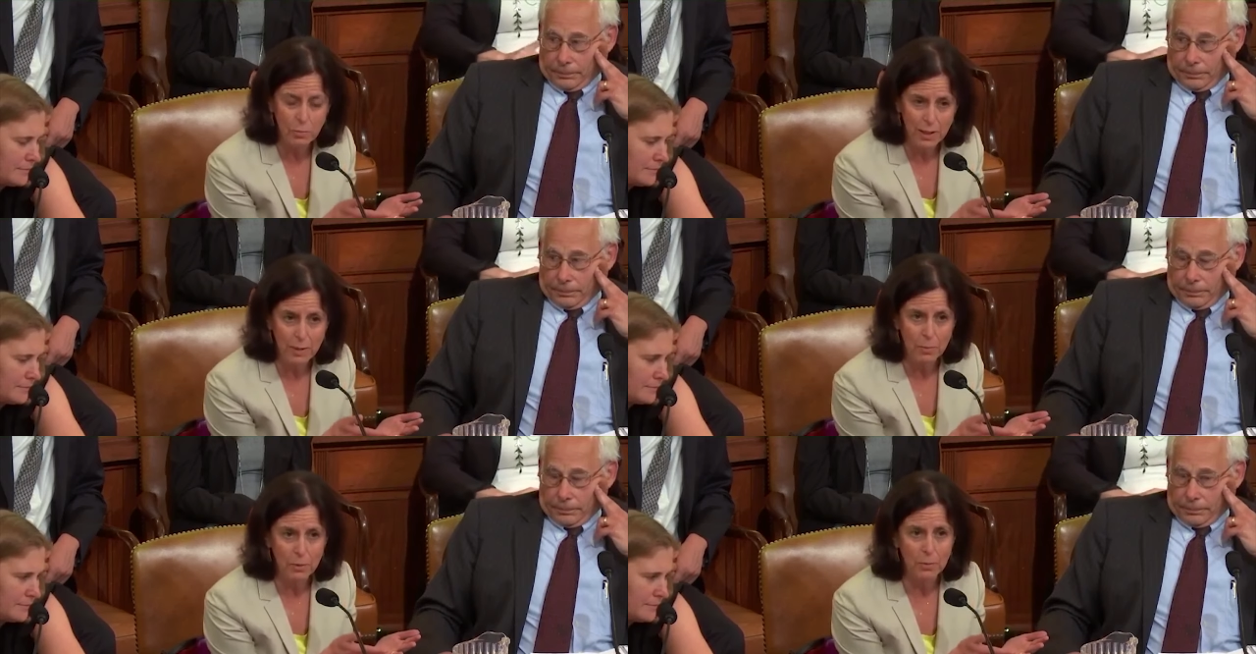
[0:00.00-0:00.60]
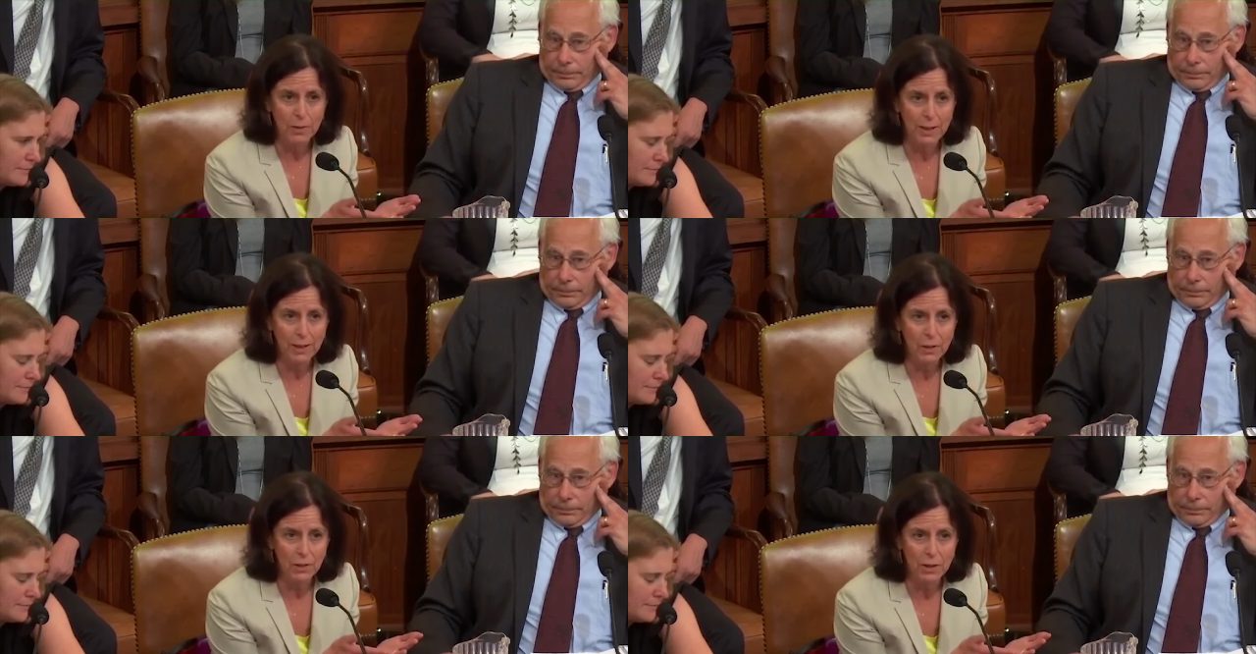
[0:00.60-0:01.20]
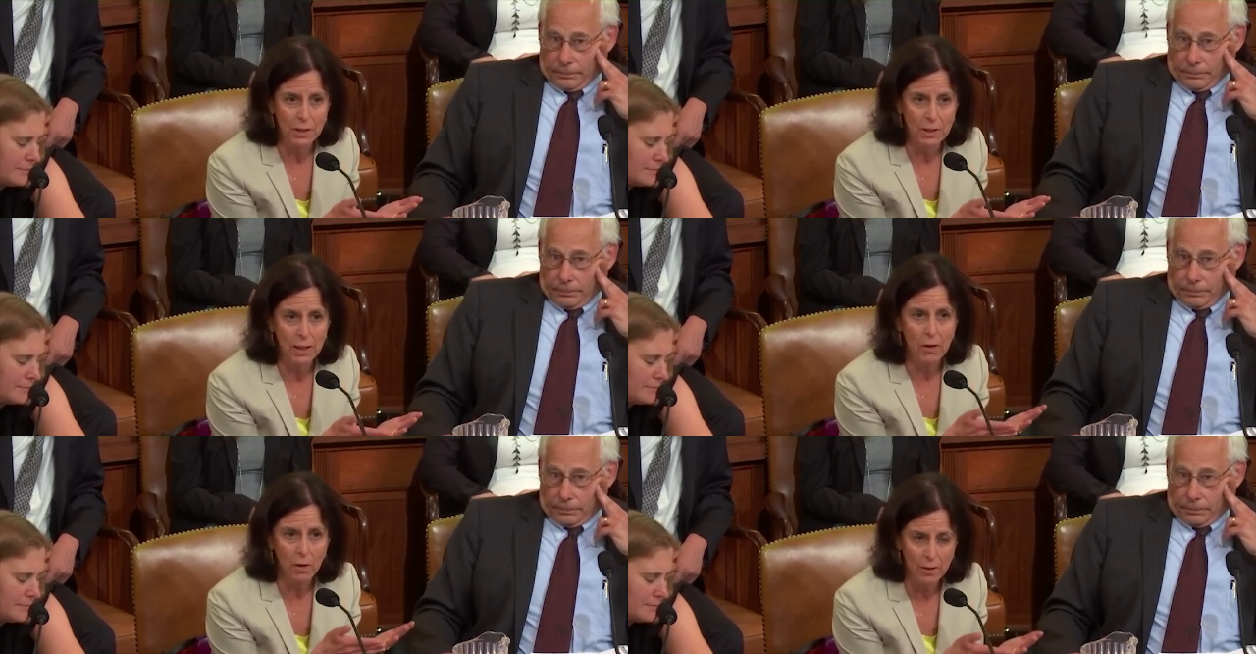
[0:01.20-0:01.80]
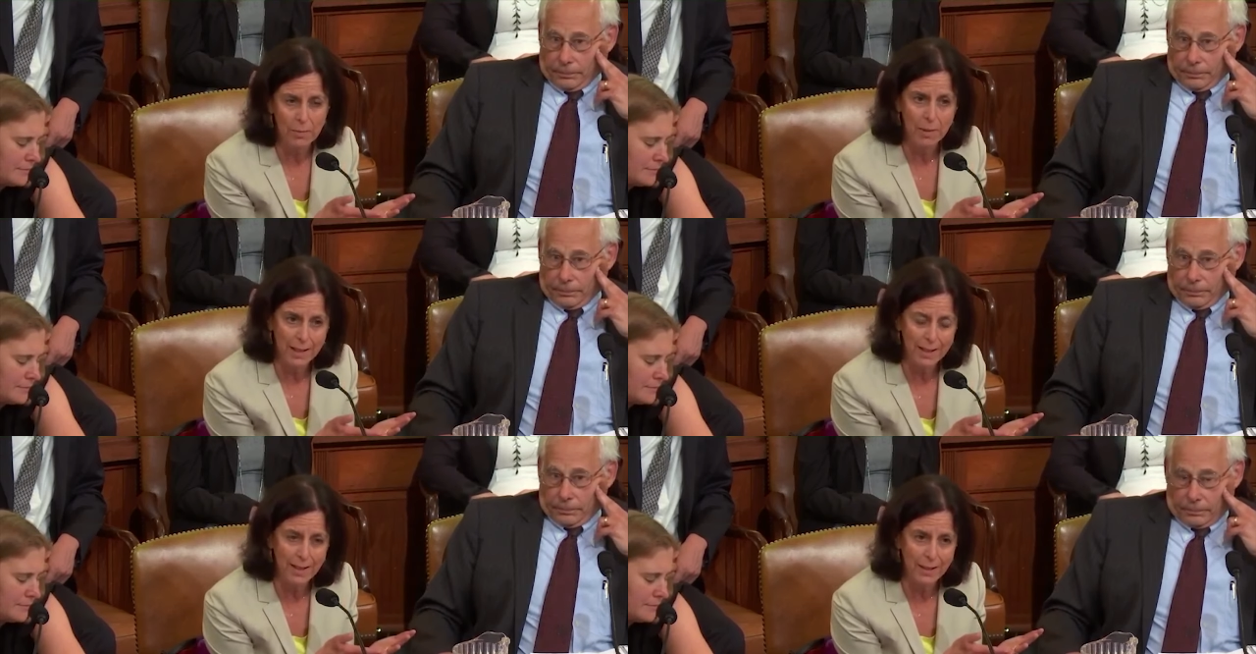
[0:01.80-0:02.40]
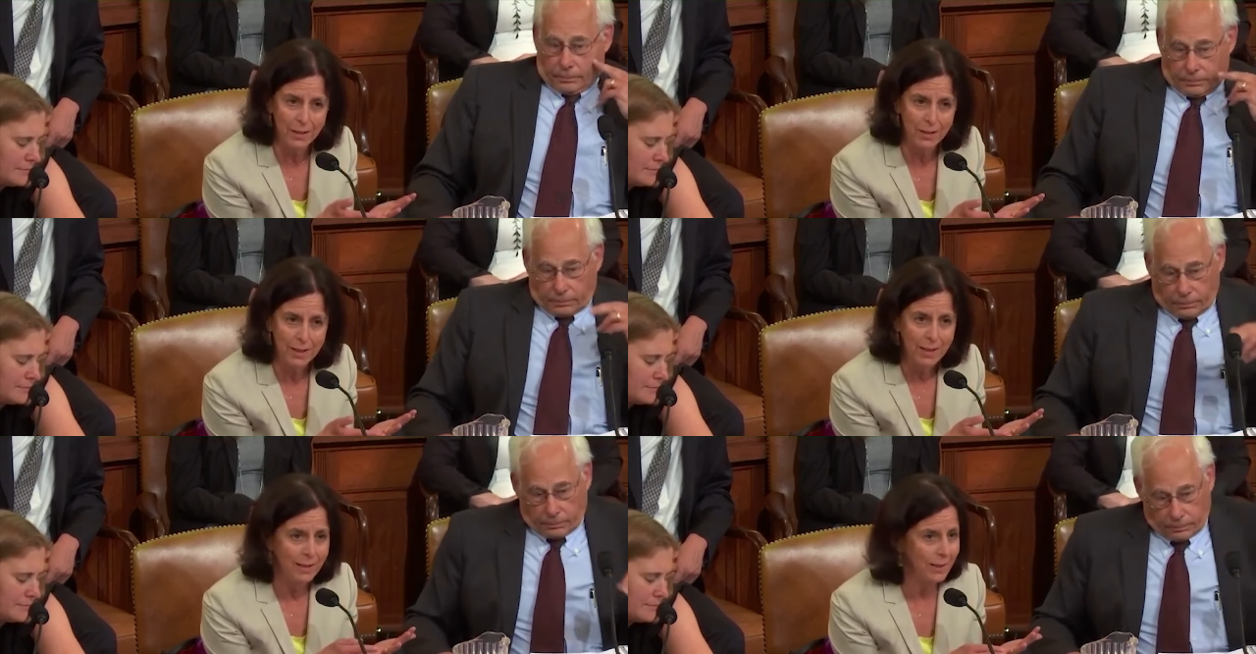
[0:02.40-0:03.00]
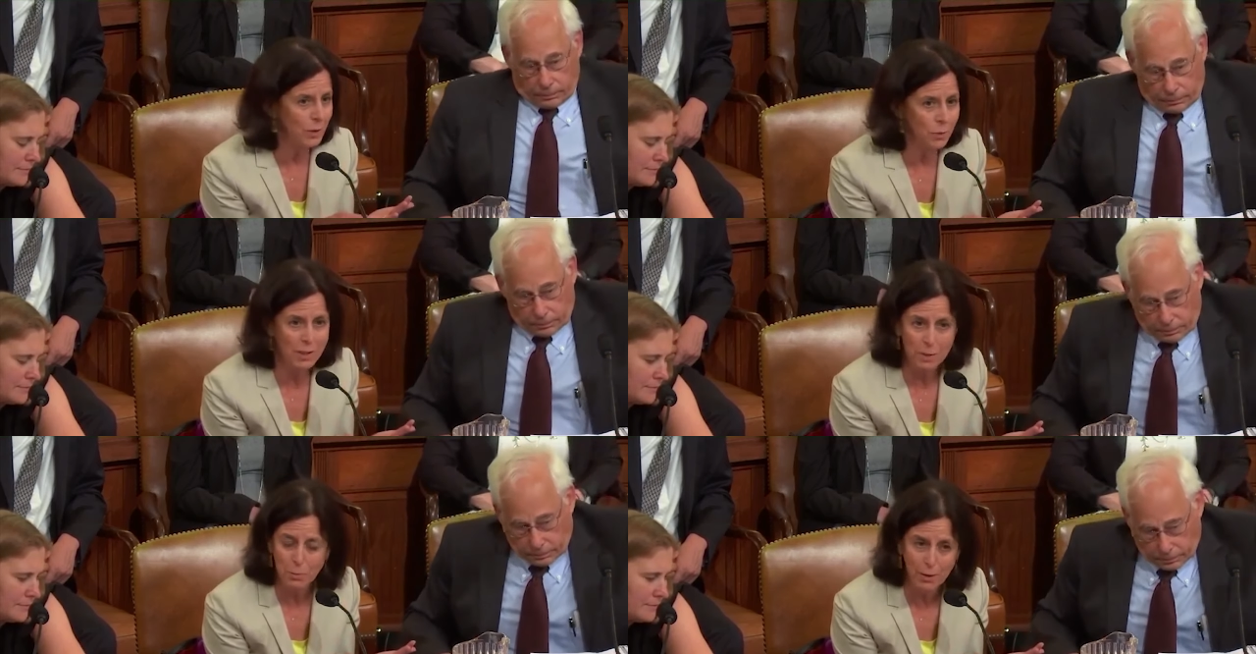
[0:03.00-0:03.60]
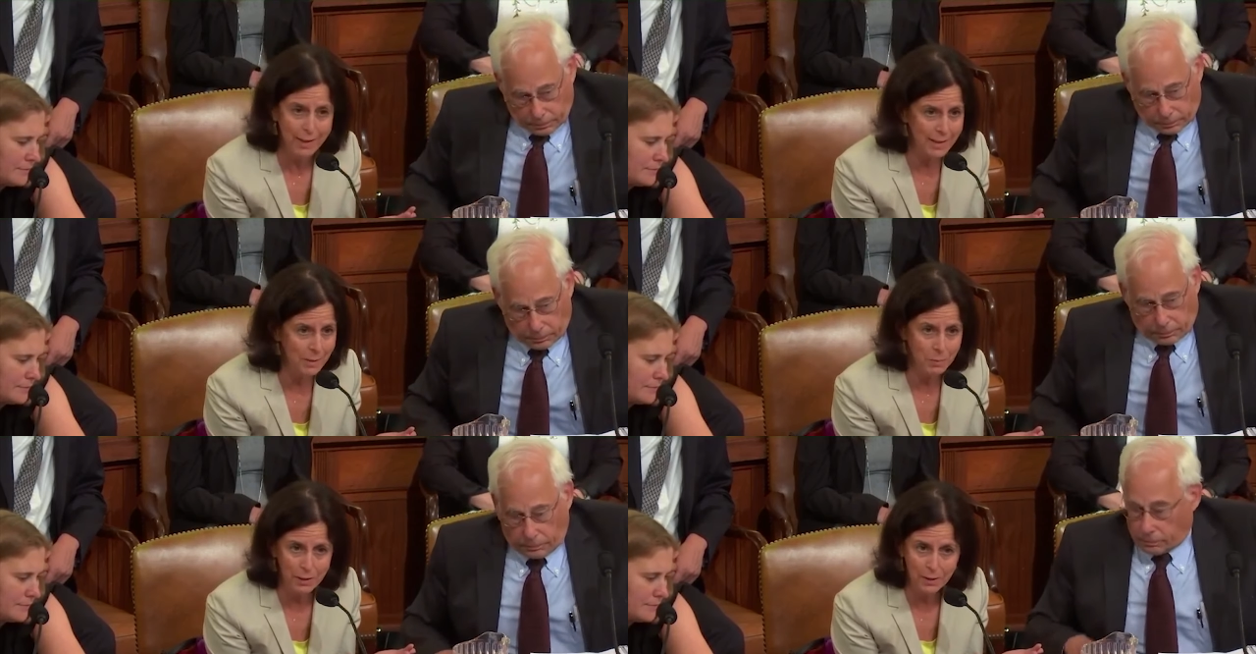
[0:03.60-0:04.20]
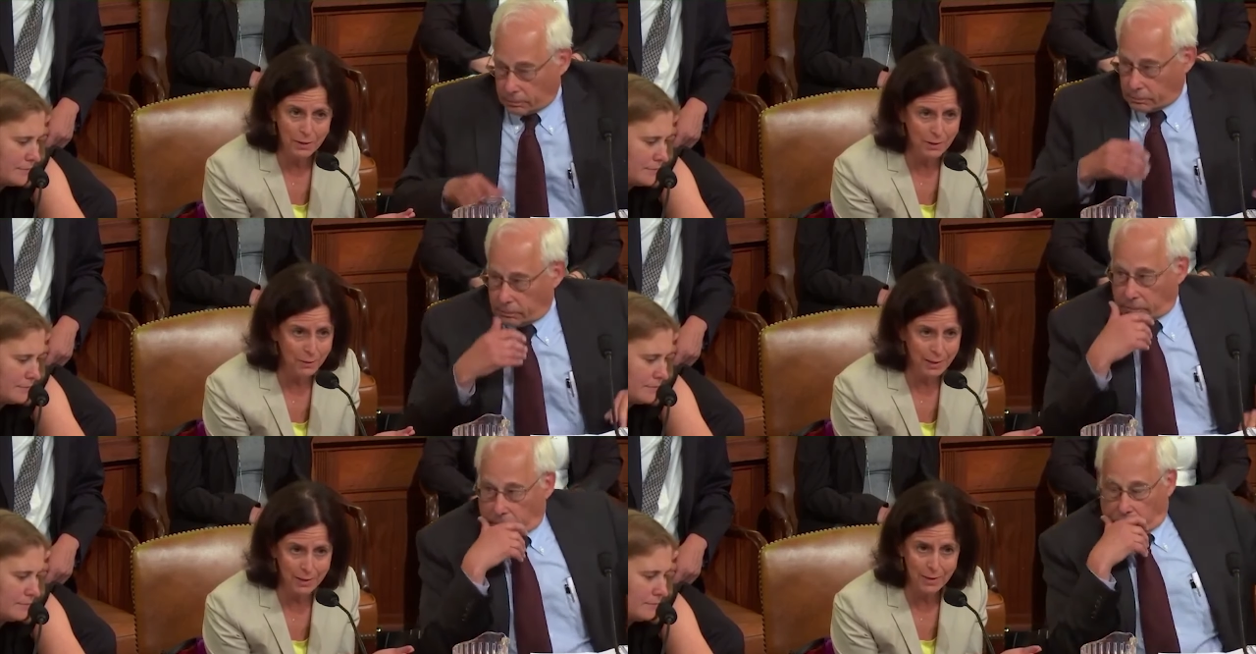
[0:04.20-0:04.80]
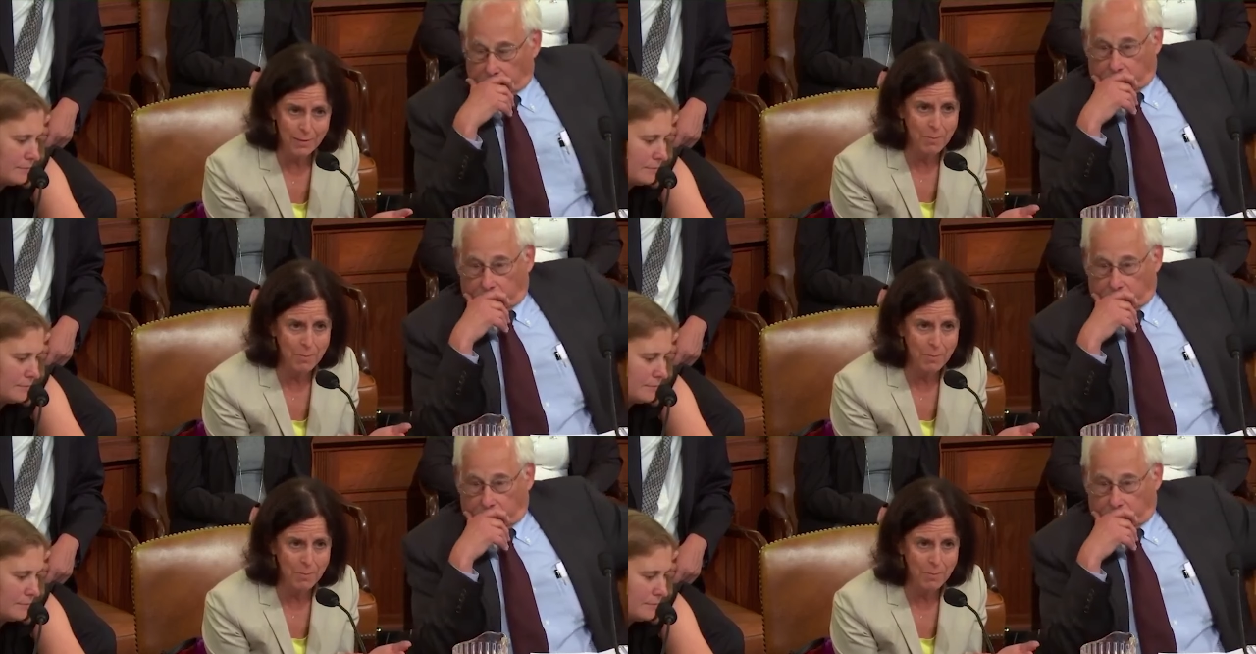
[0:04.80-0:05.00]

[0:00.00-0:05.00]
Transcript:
Speaker 1: other people protections that are in Medicare, like no surprise bills, right?